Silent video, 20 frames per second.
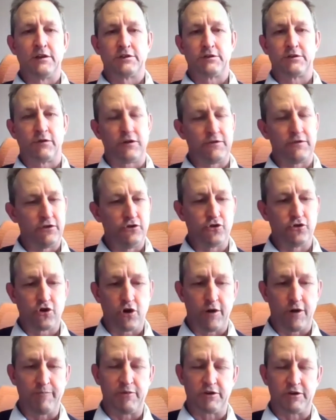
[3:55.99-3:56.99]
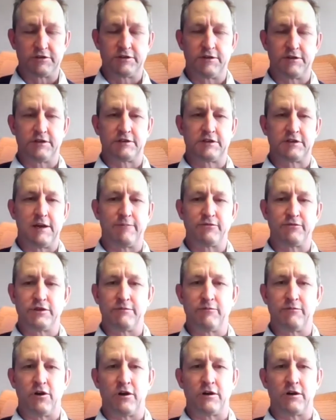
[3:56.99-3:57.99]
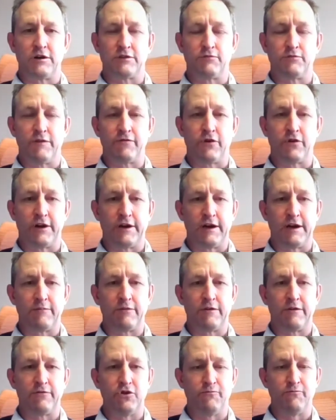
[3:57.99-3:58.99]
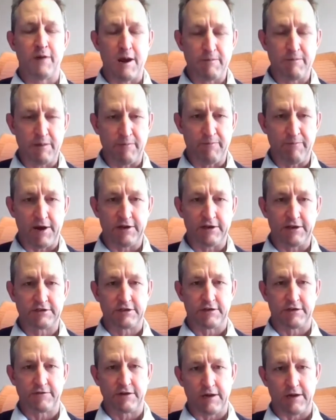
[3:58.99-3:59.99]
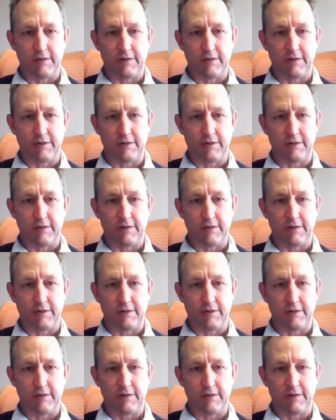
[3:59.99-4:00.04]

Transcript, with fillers: So we've got the new composter that's come to the market. We've got a number of new paper punnets that have